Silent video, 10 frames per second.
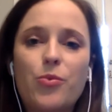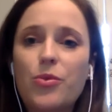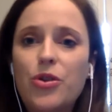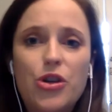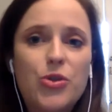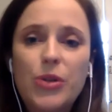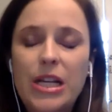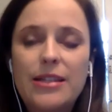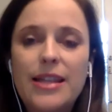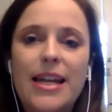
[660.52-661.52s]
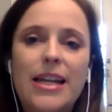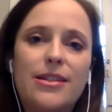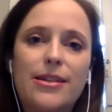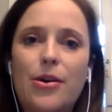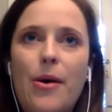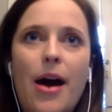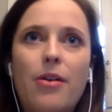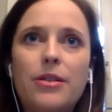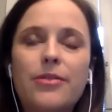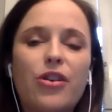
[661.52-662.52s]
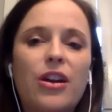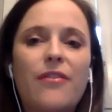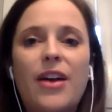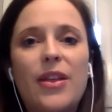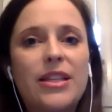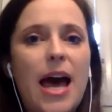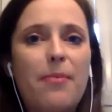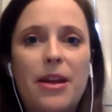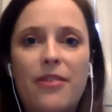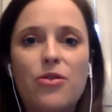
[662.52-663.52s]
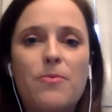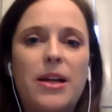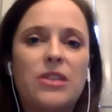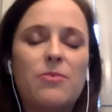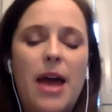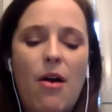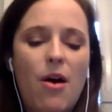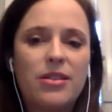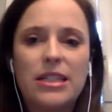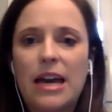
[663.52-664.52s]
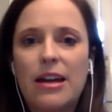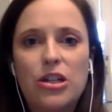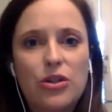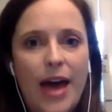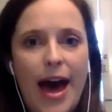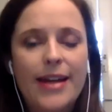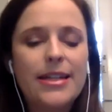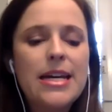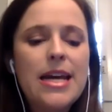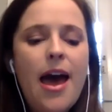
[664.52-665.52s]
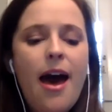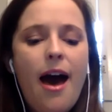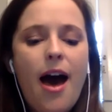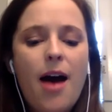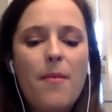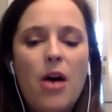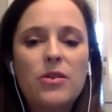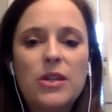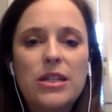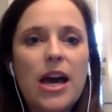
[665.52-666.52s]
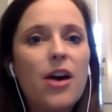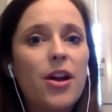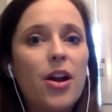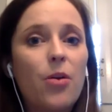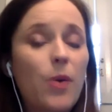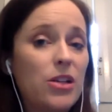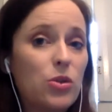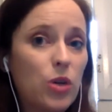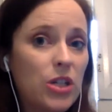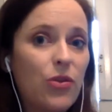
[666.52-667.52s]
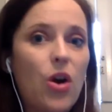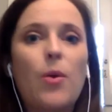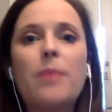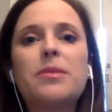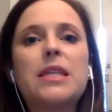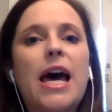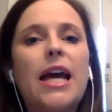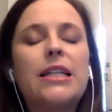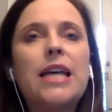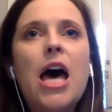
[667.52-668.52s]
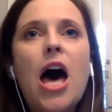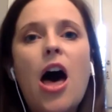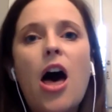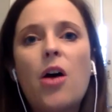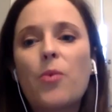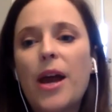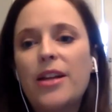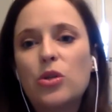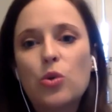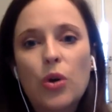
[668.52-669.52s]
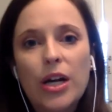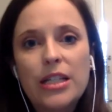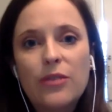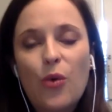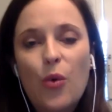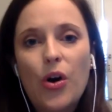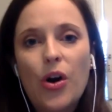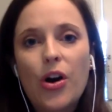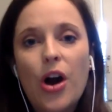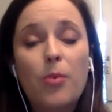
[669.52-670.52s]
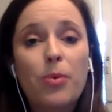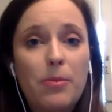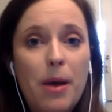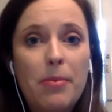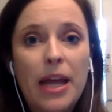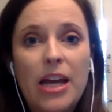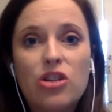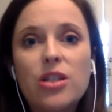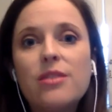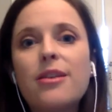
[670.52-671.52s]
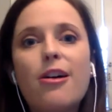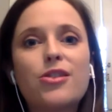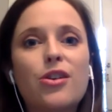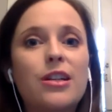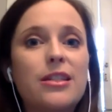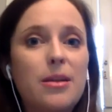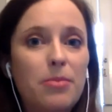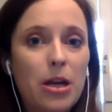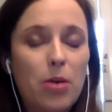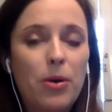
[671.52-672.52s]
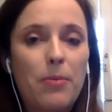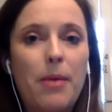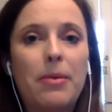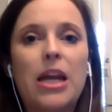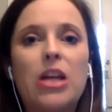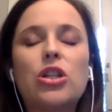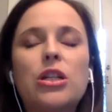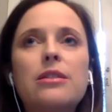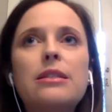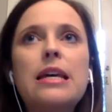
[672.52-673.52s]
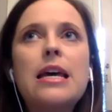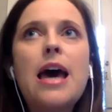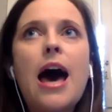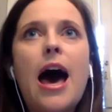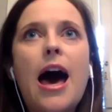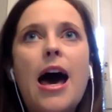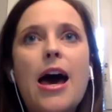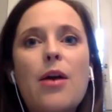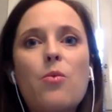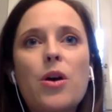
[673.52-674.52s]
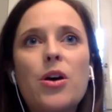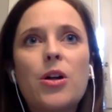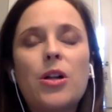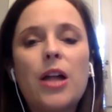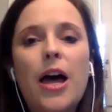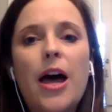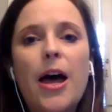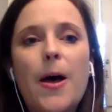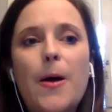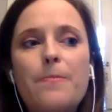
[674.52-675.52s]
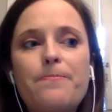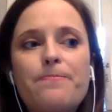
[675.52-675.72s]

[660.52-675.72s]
news release that needs to go out for an event that's happening a few months from now, I'll sit down and do that. I'll sit down and I'll write stories for our website. I'll write stories for our print publications. I'll start assembling our print publications. I will, I'll